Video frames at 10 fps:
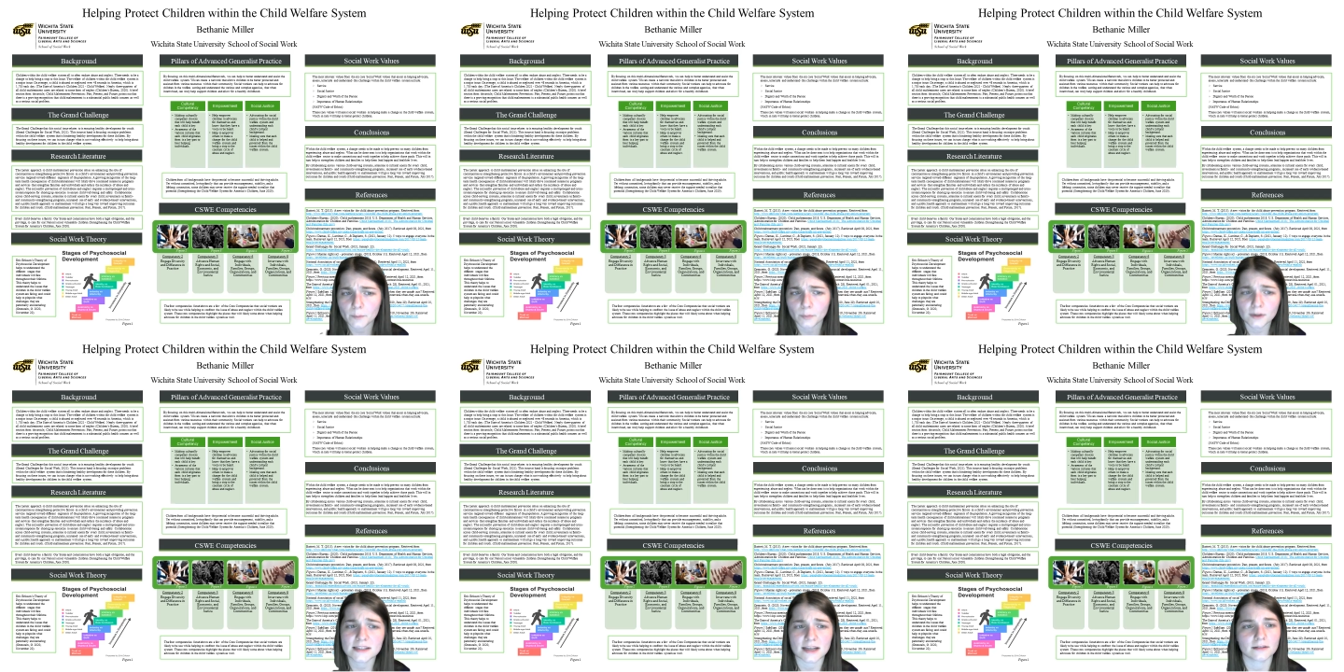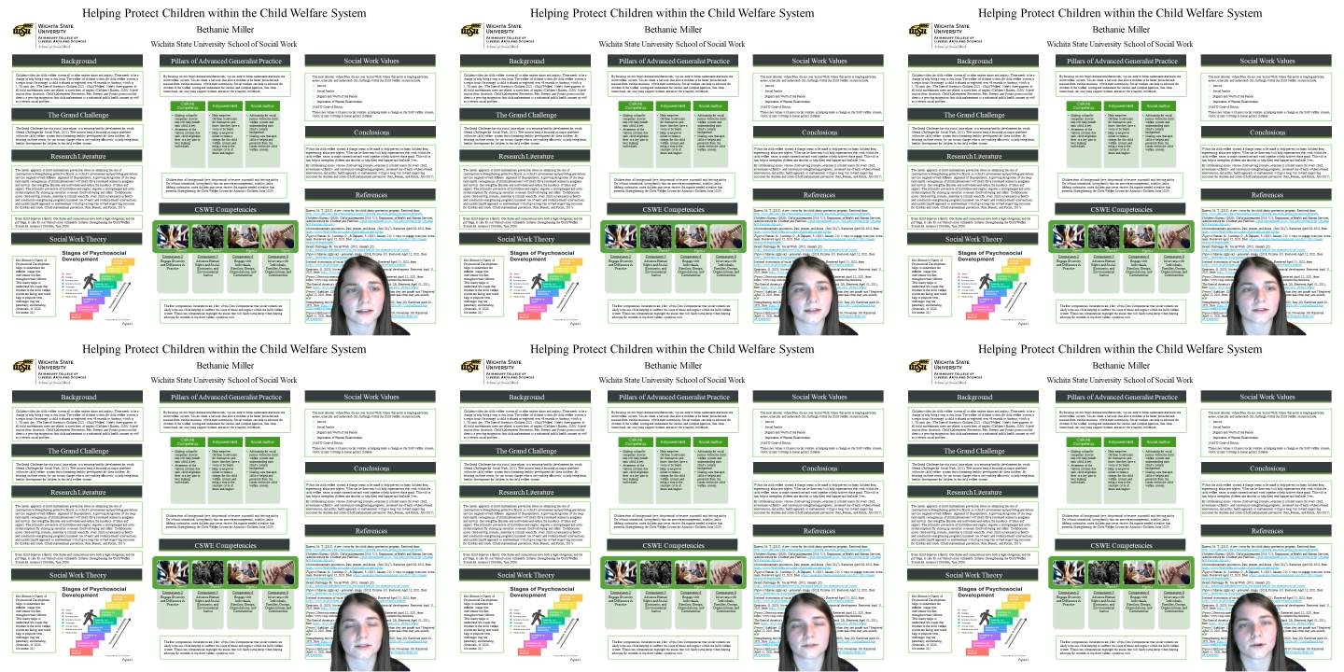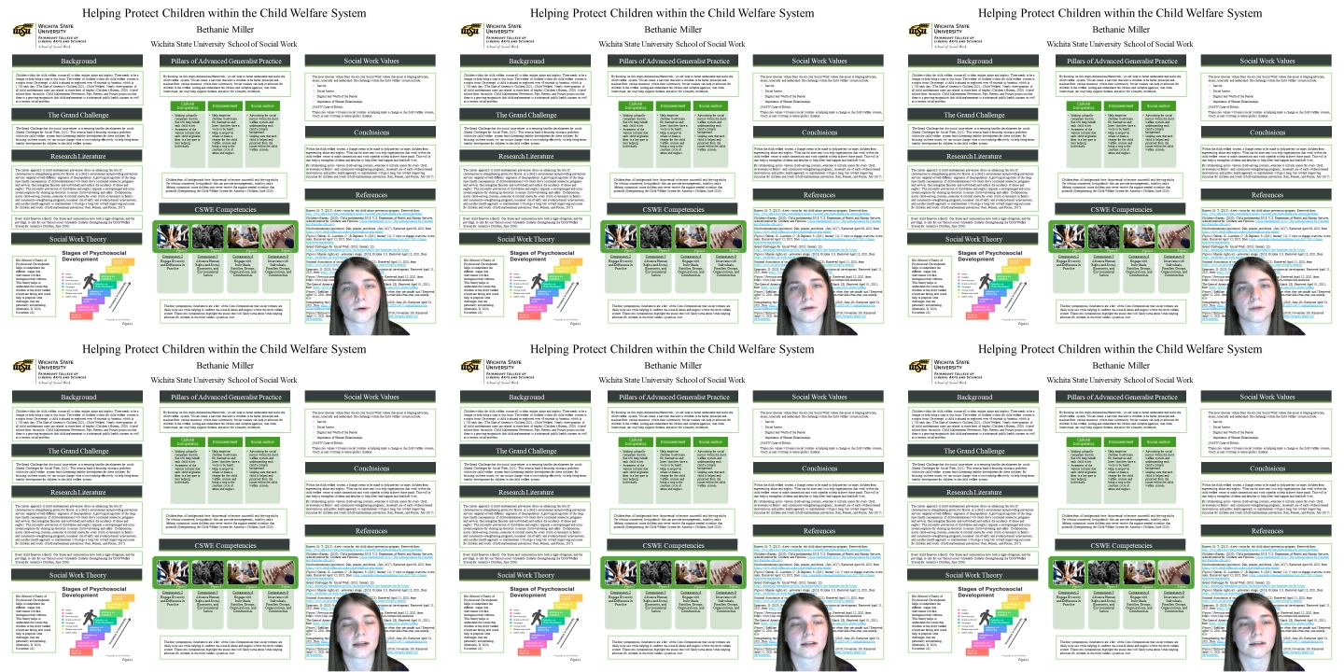points out that there's a growing
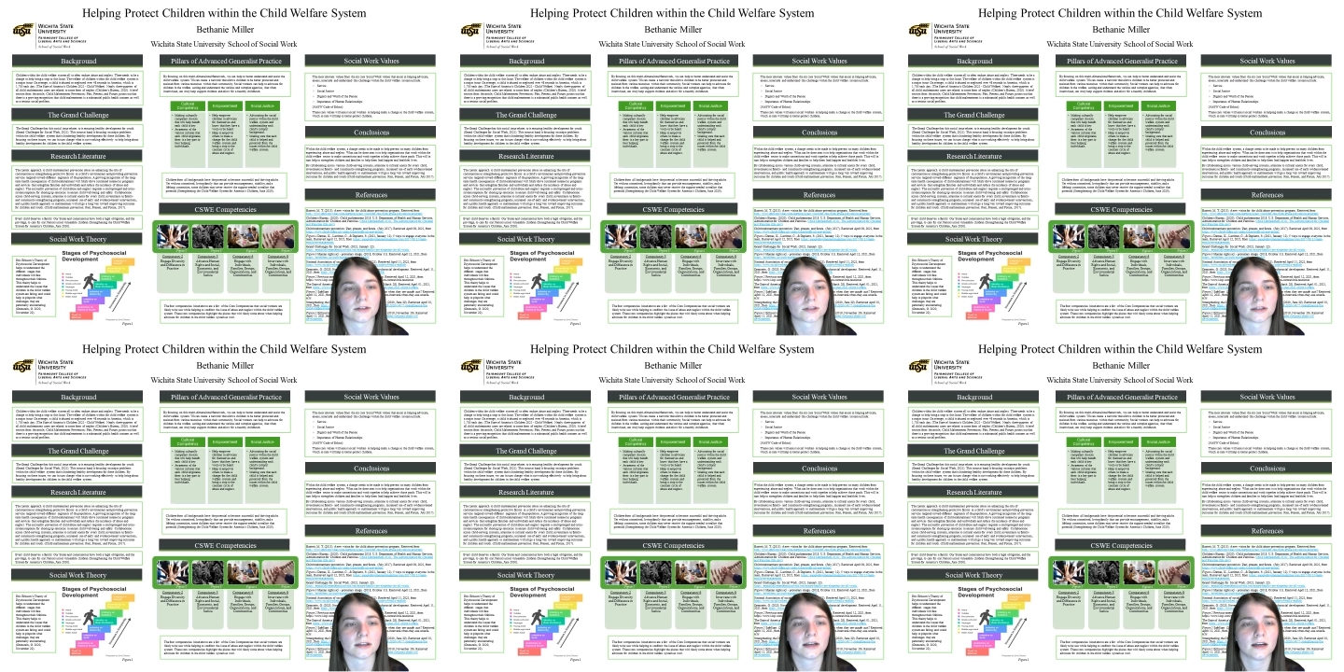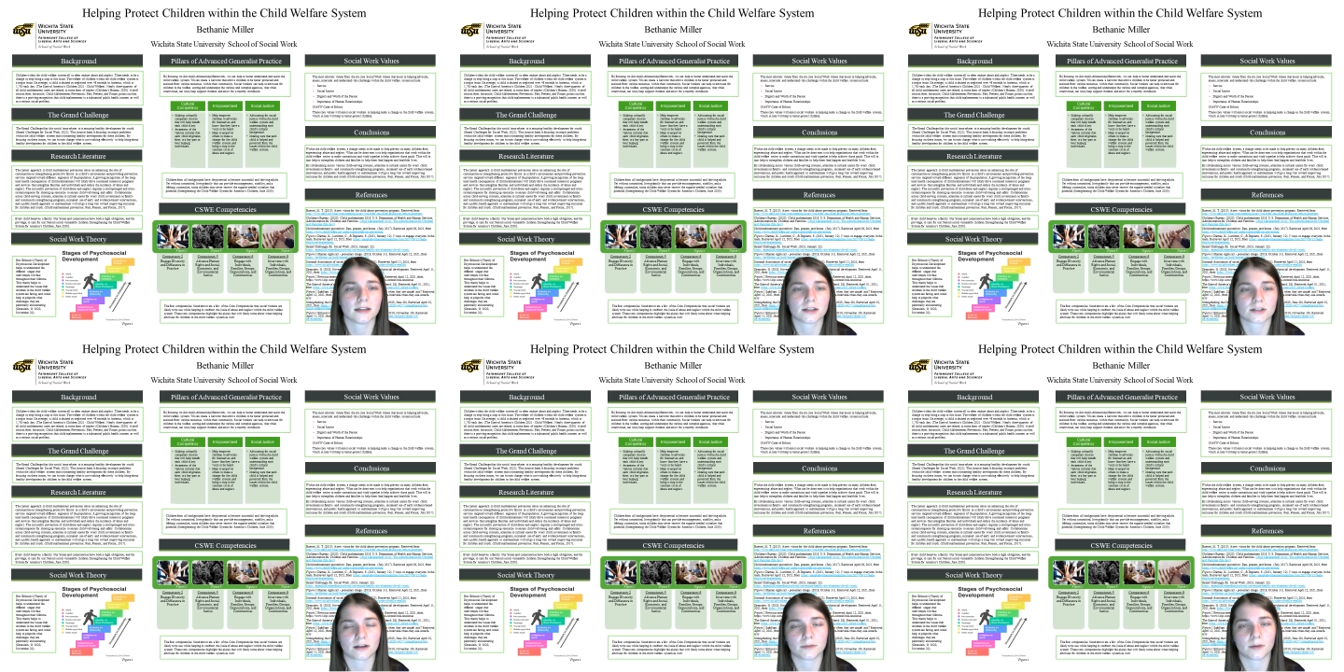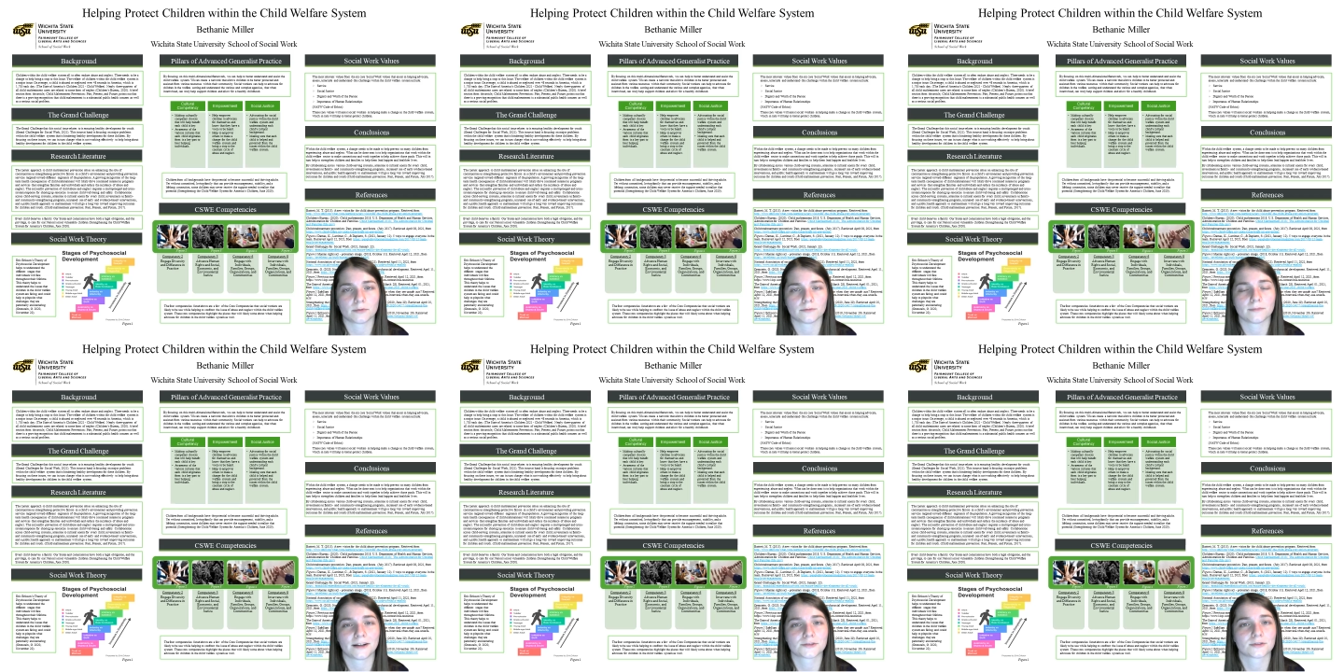recognition that child
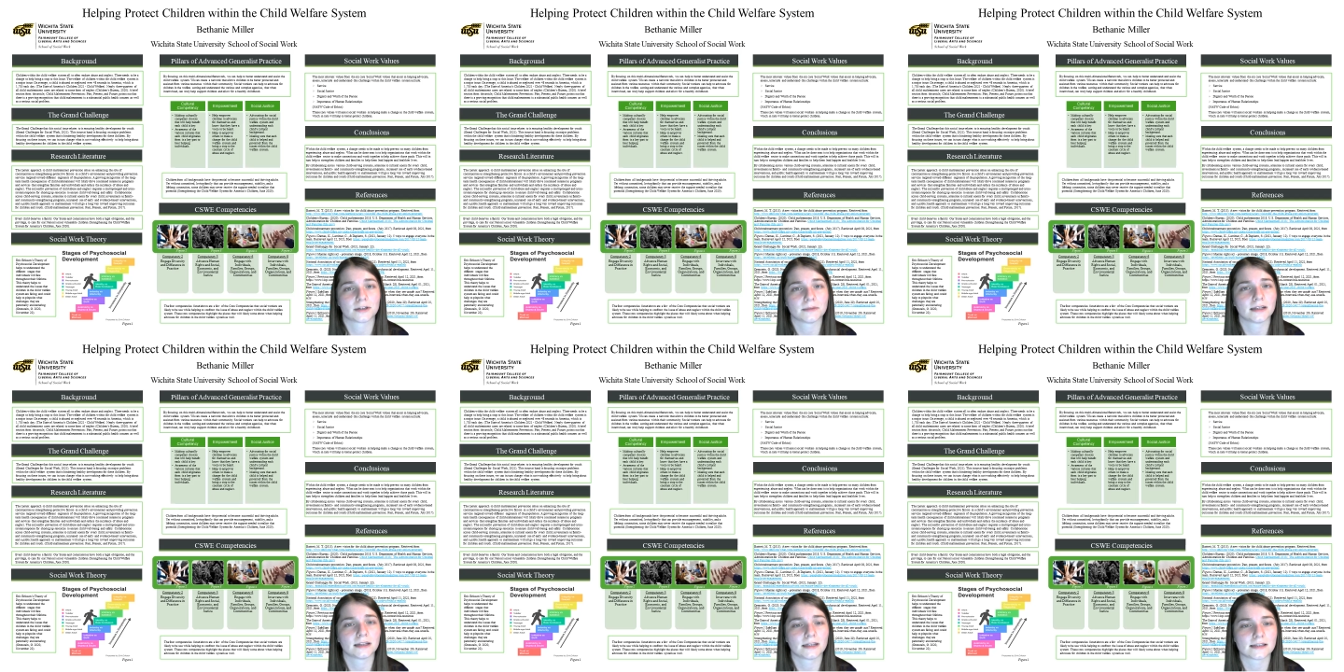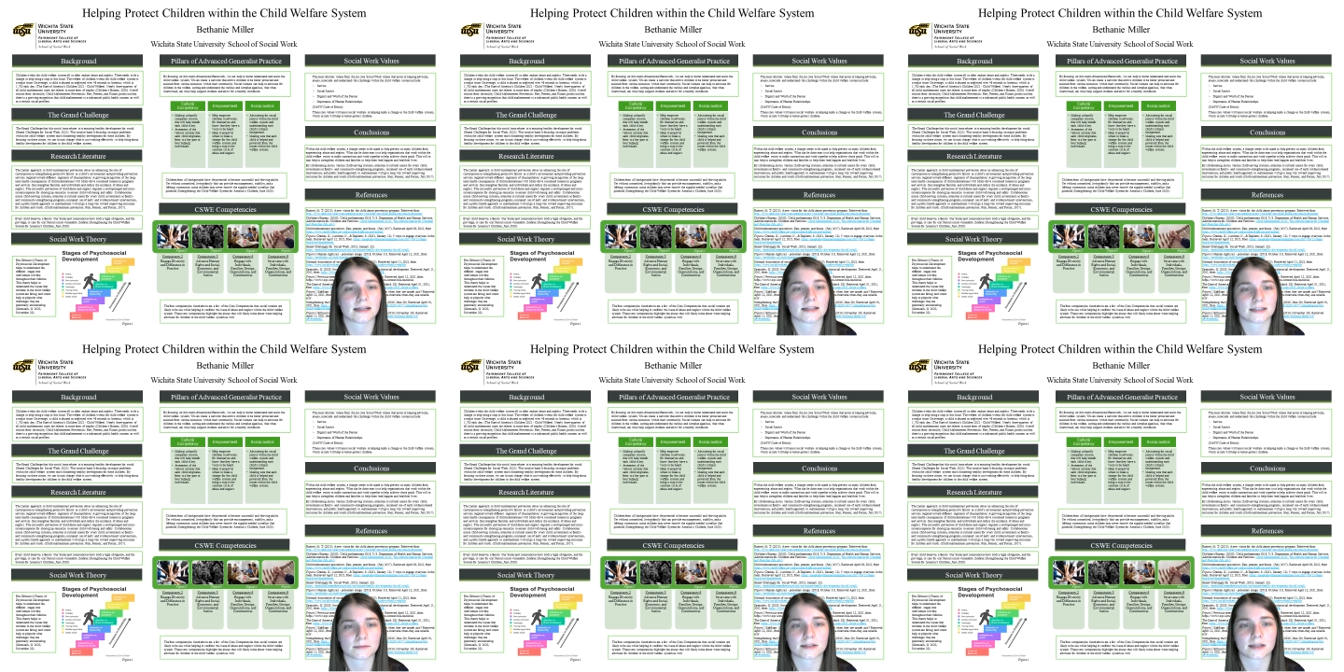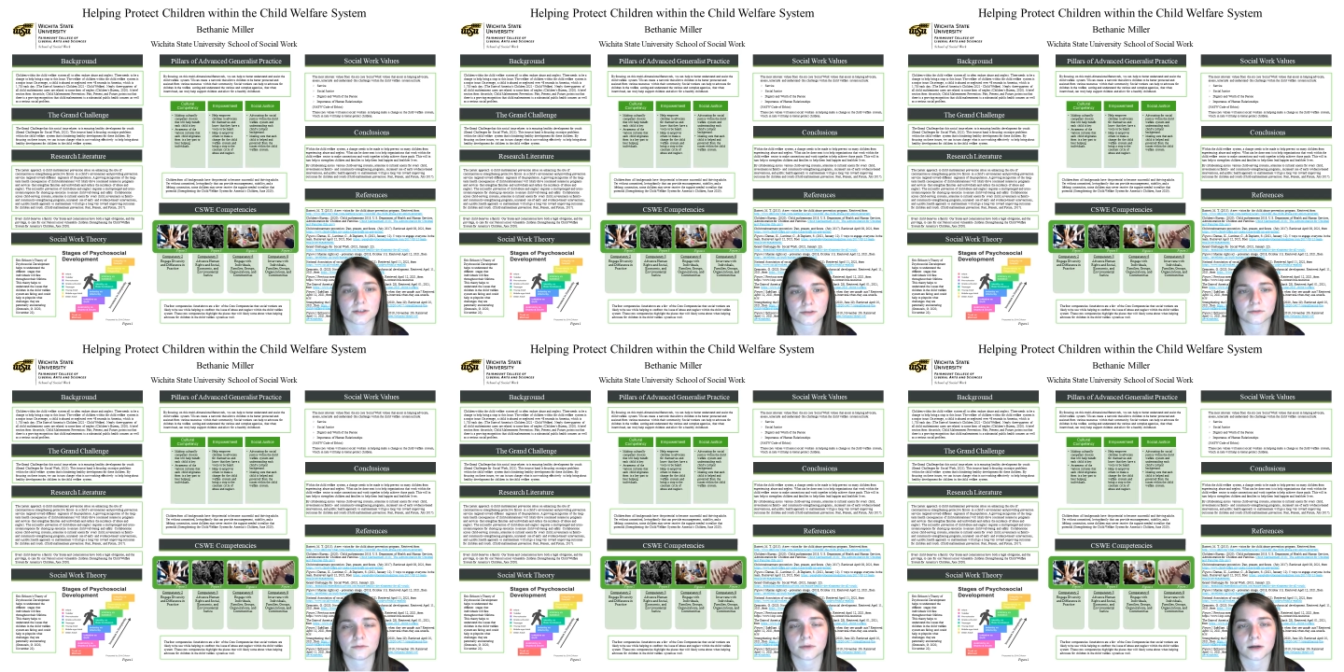maltreatment is a
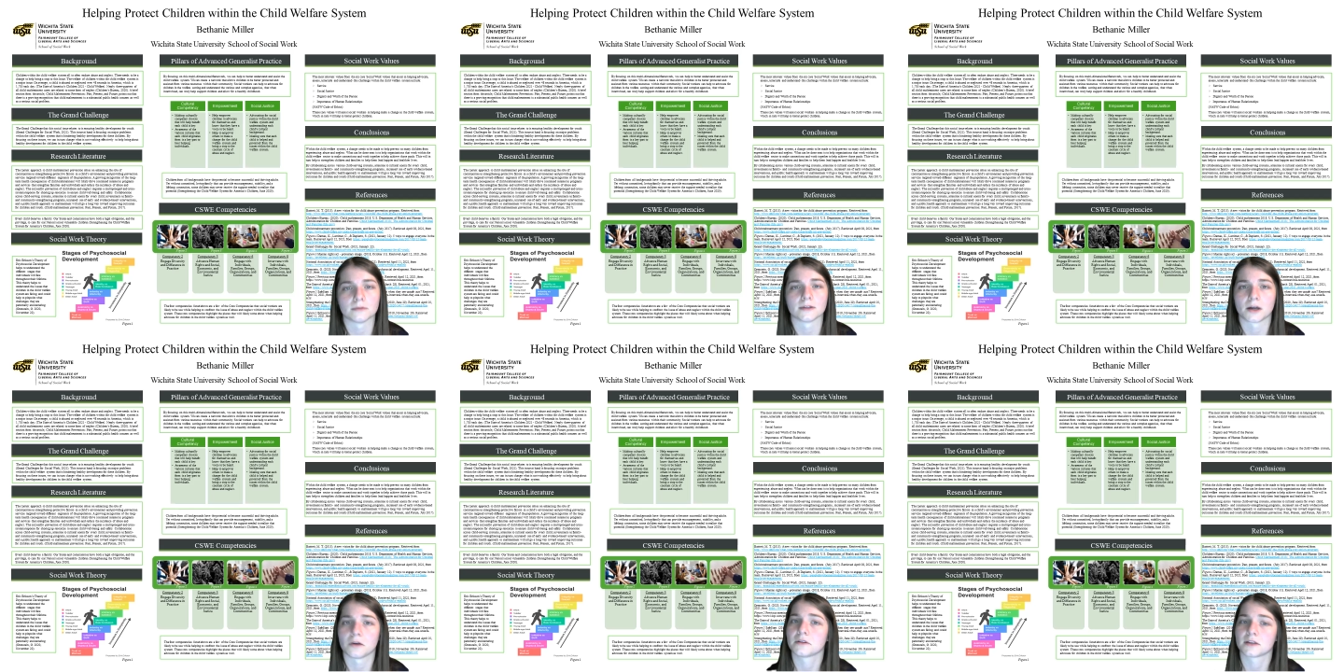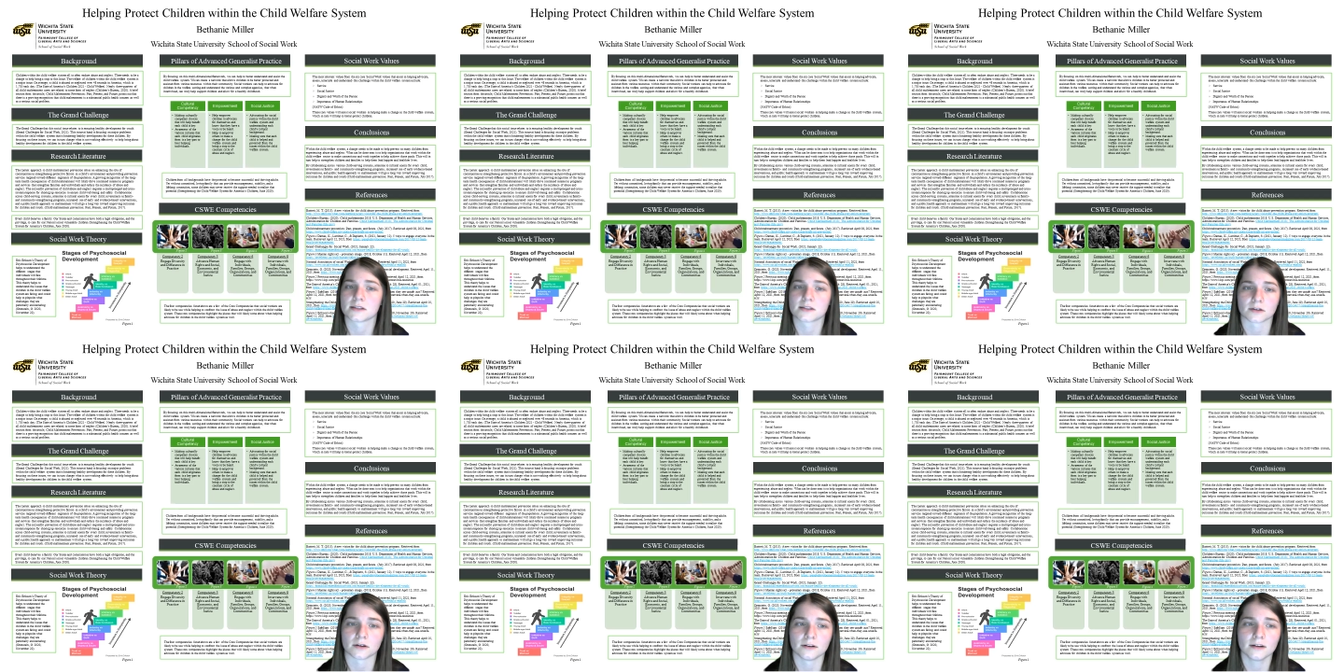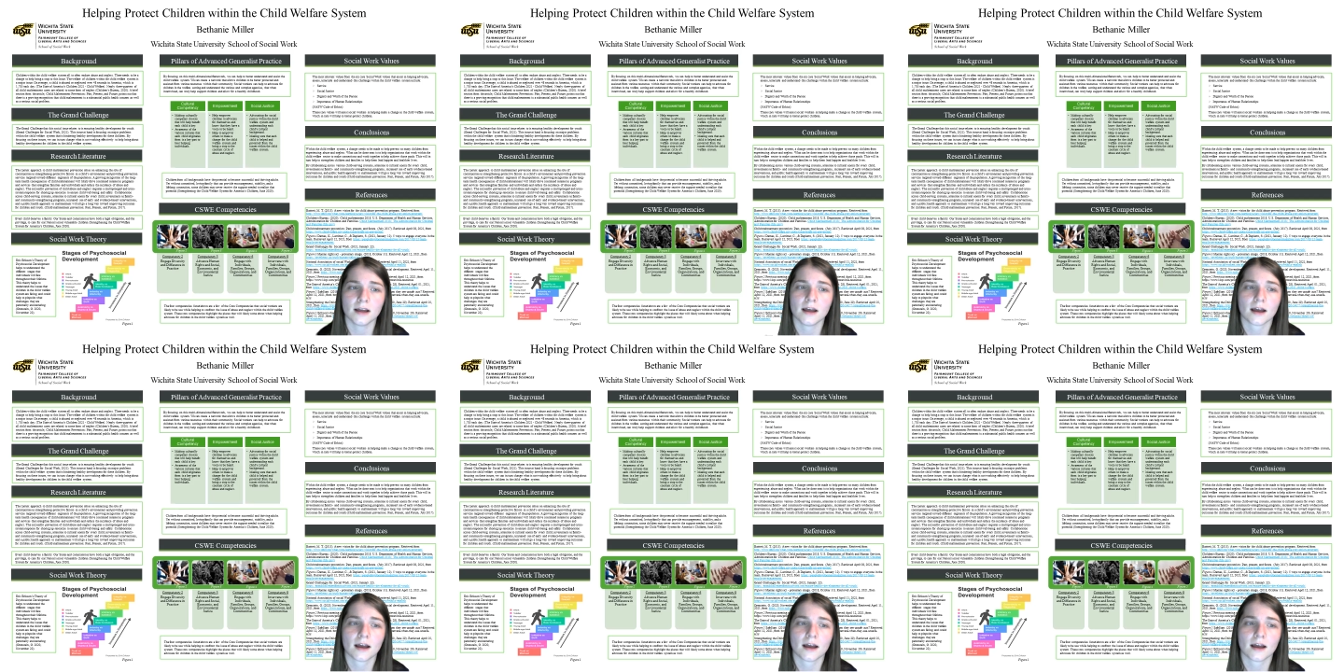substantial public health concern,